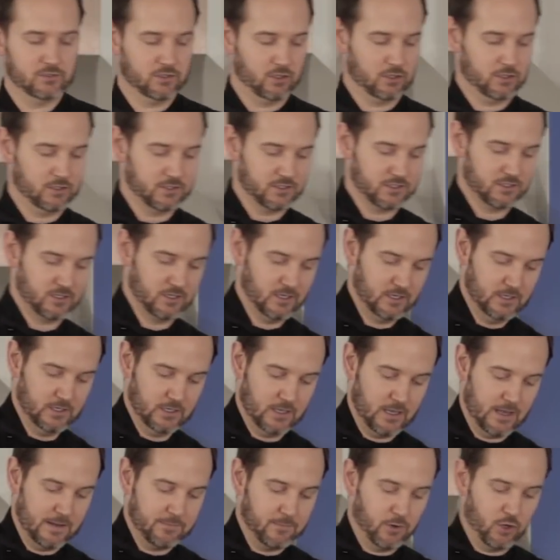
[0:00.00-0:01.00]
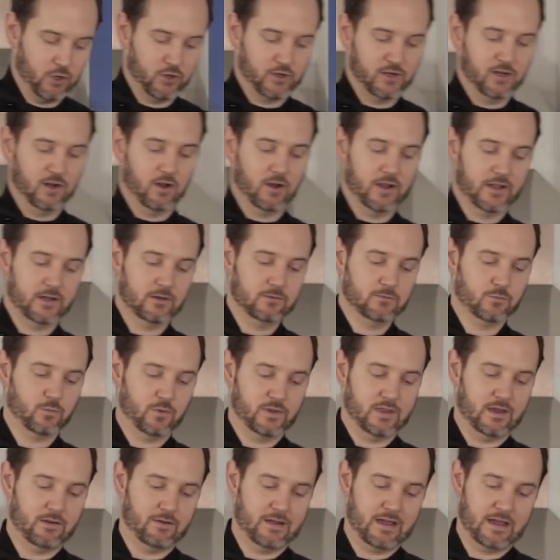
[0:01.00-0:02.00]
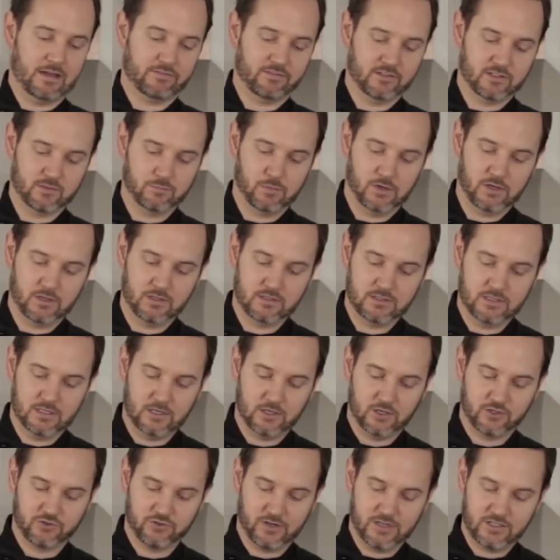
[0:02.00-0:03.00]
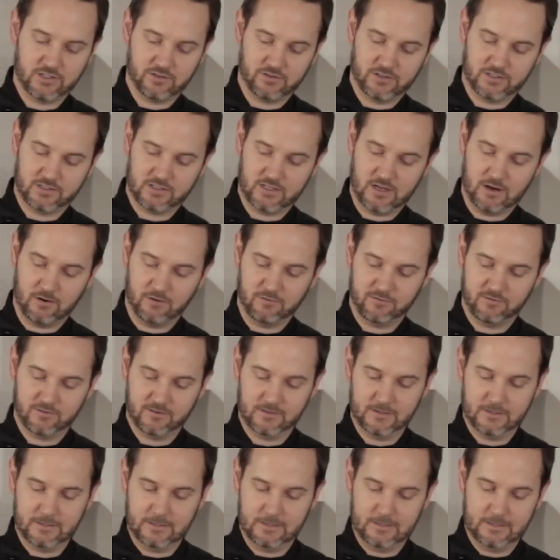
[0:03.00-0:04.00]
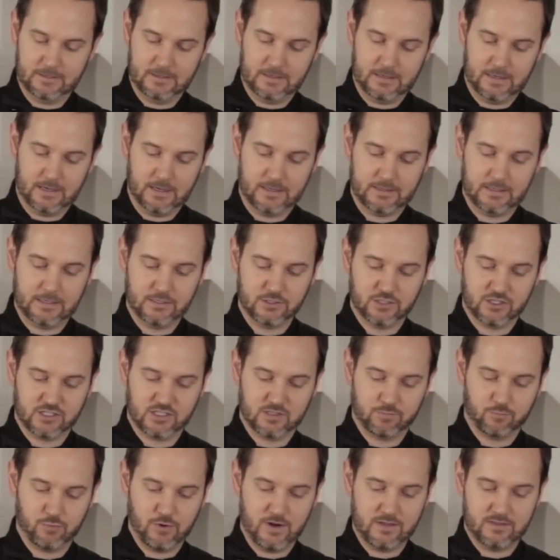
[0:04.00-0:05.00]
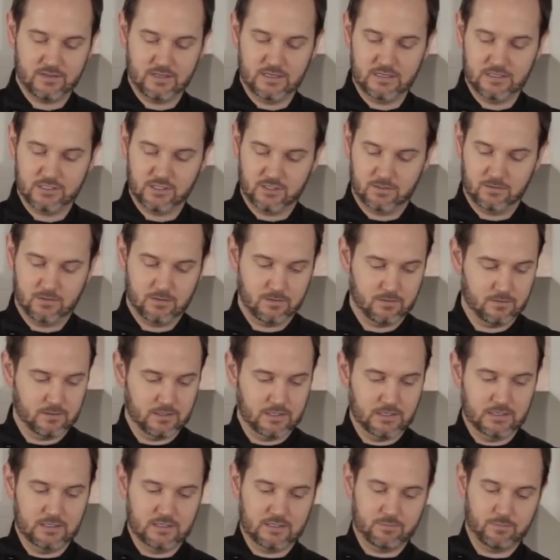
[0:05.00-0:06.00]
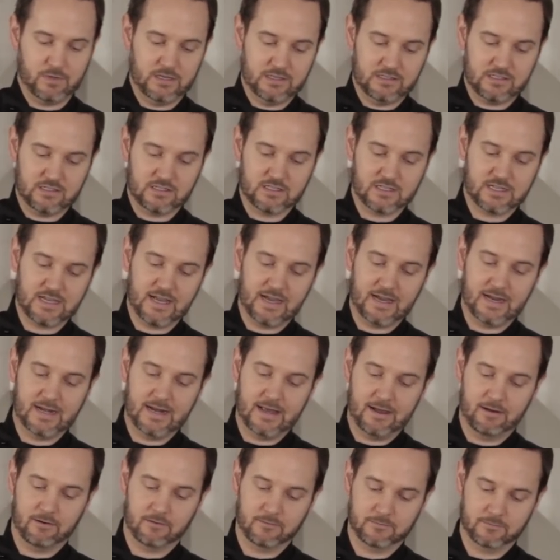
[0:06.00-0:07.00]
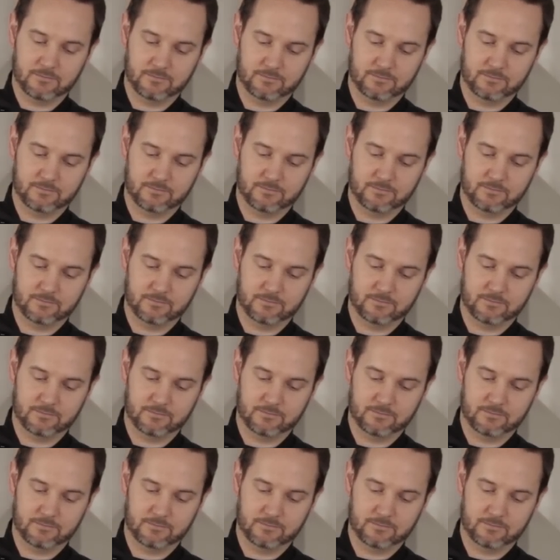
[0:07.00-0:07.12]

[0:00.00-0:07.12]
dollars online without having to buy the dehydrator itself. And then just spread these pieces of kale out.